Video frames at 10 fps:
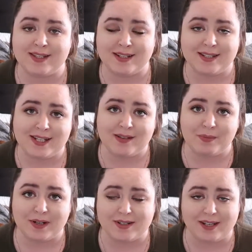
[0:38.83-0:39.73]

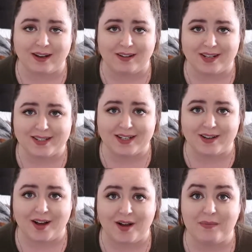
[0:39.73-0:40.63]

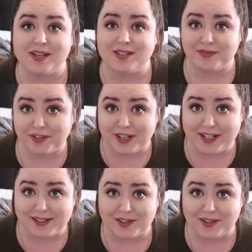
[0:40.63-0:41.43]
16personalities.com is free,